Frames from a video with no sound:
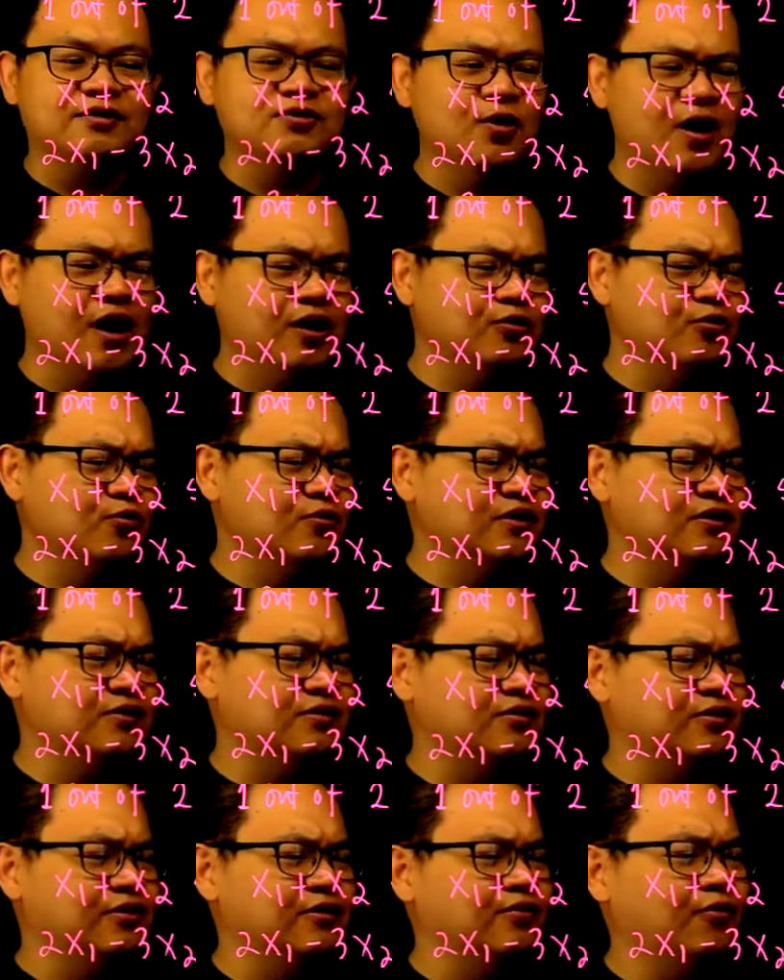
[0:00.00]
So how do we
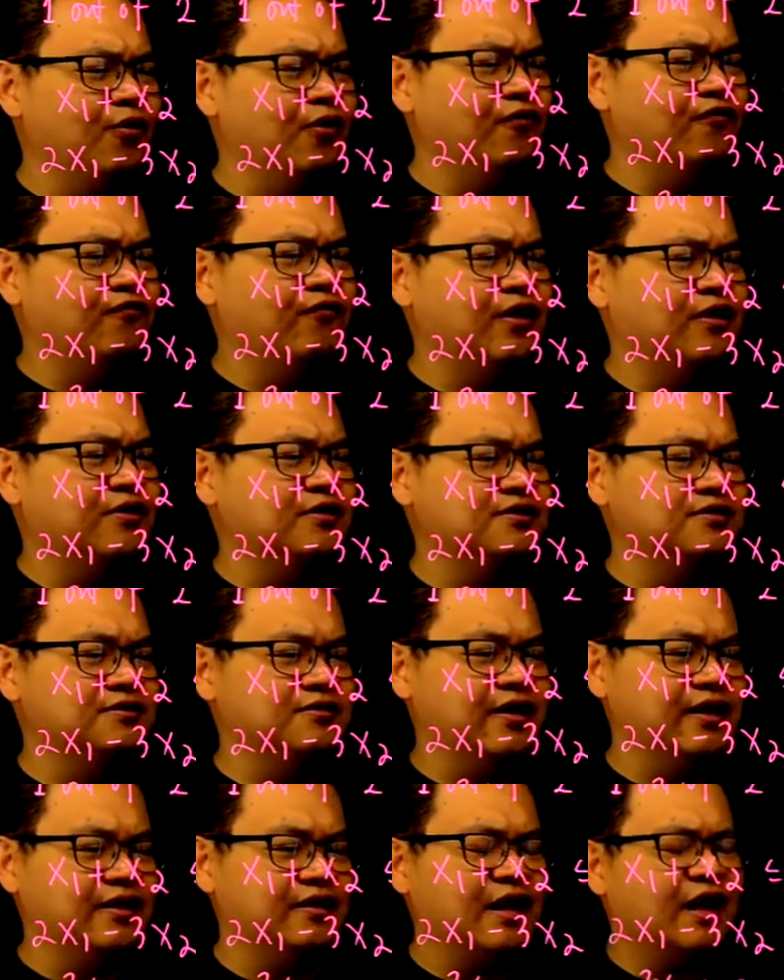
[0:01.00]
turn off a
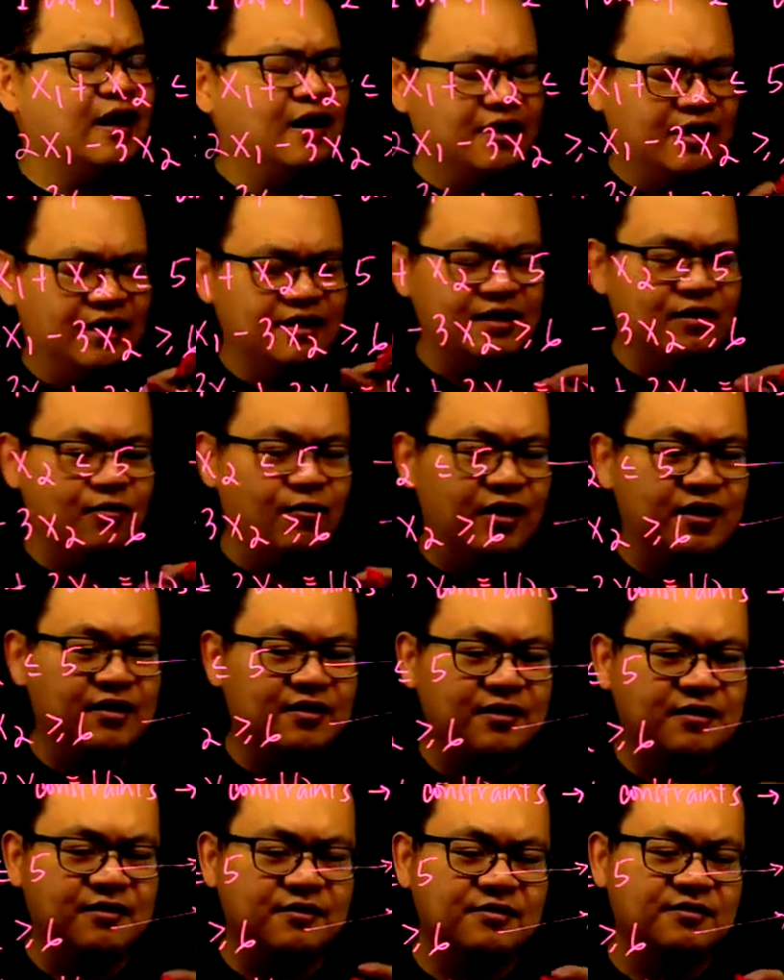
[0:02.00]
constraint, an
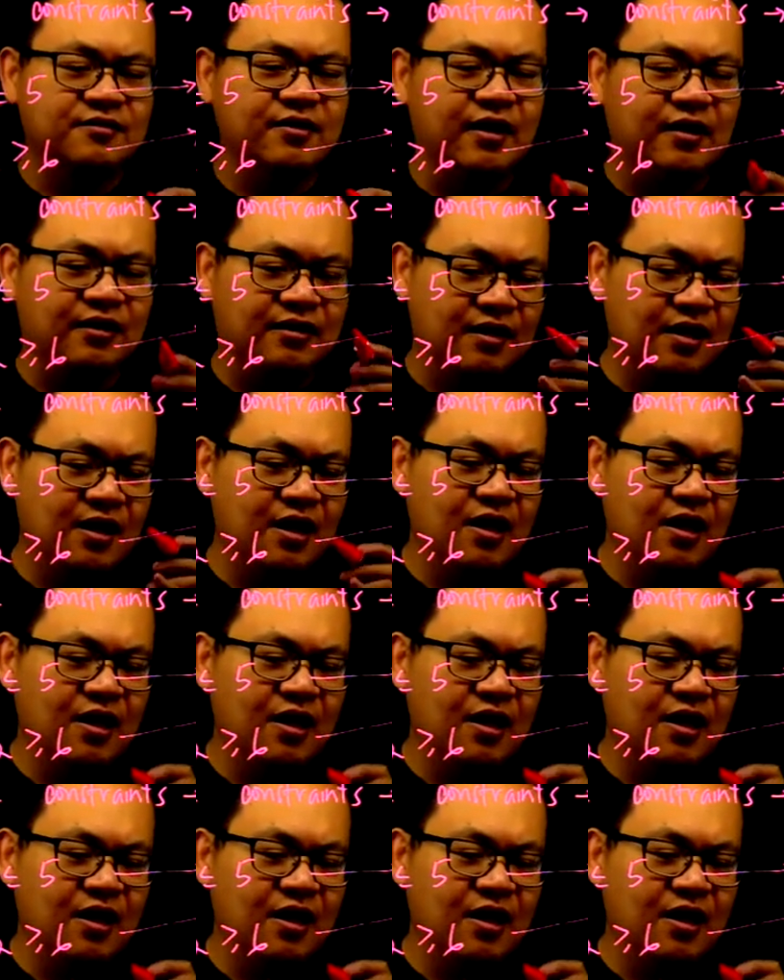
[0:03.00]
equality constraint?